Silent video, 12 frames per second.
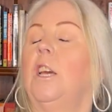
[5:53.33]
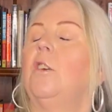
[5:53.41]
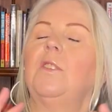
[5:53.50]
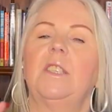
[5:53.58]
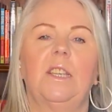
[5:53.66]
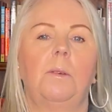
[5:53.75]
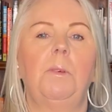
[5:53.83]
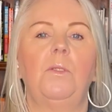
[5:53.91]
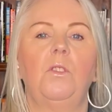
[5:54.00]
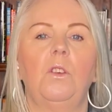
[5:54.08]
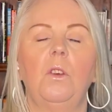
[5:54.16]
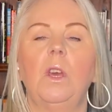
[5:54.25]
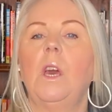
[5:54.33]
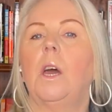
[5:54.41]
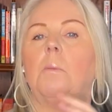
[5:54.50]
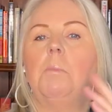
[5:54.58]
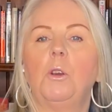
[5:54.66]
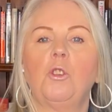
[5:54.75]
For some of you,
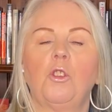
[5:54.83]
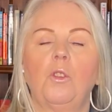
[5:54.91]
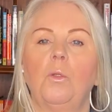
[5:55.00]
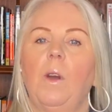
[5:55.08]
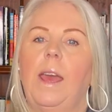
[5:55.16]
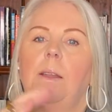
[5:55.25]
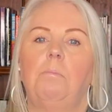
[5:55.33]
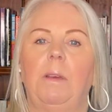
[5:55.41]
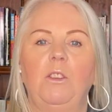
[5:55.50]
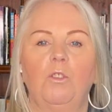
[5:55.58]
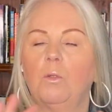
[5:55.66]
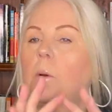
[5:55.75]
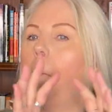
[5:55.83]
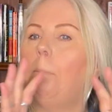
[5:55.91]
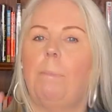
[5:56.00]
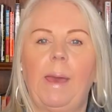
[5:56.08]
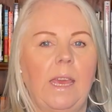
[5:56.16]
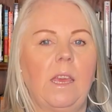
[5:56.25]
emotional and mental
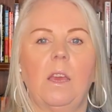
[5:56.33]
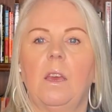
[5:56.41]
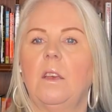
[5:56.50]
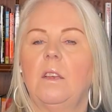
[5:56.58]
may